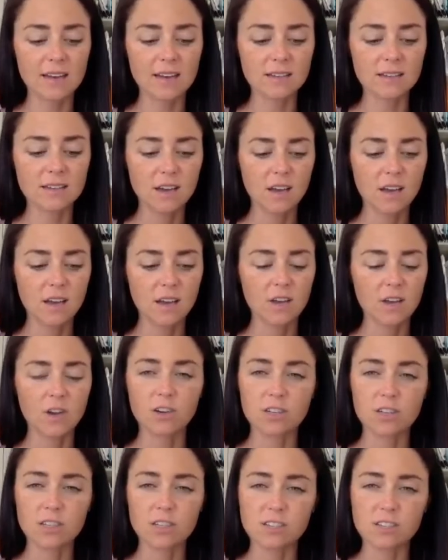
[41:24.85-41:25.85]
and
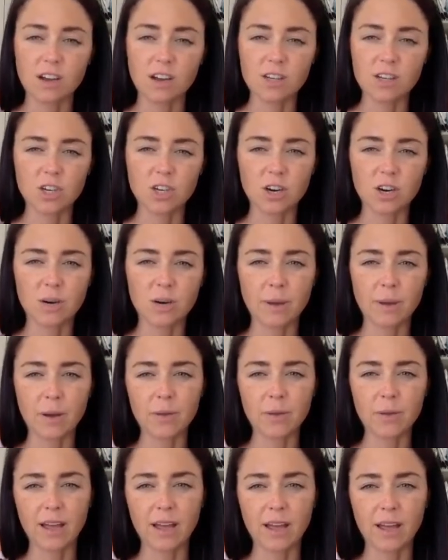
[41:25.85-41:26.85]
you're just not sure
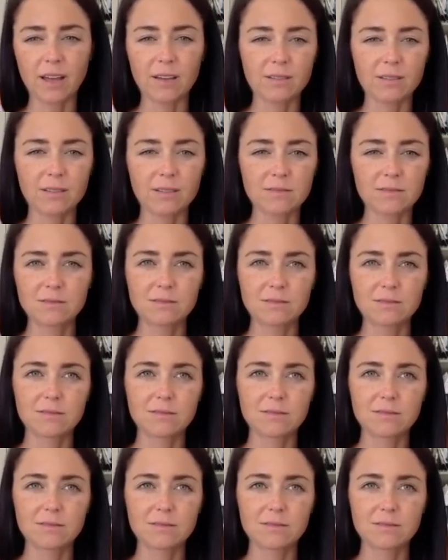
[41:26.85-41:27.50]
about like